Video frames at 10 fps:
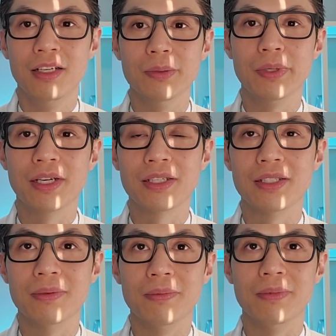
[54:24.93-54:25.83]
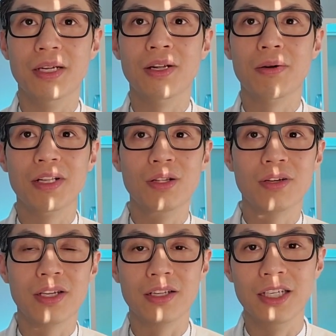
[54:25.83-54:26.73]
It's because they're not really
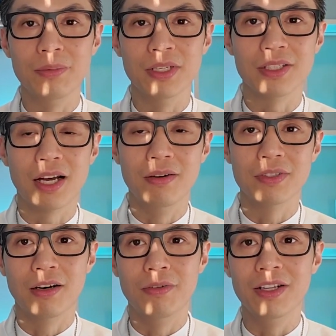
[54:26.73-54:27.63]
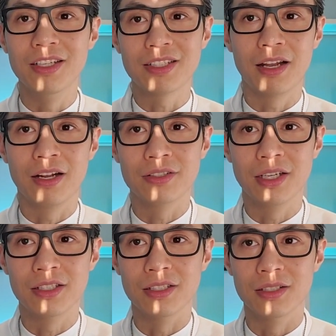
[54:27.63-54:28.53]
looking deep inside themselves, really scanning your
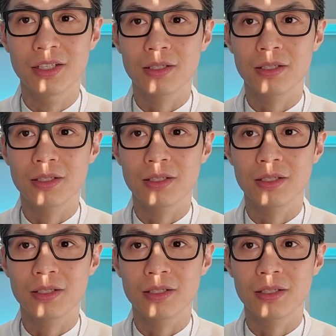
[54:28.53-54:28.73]
senses.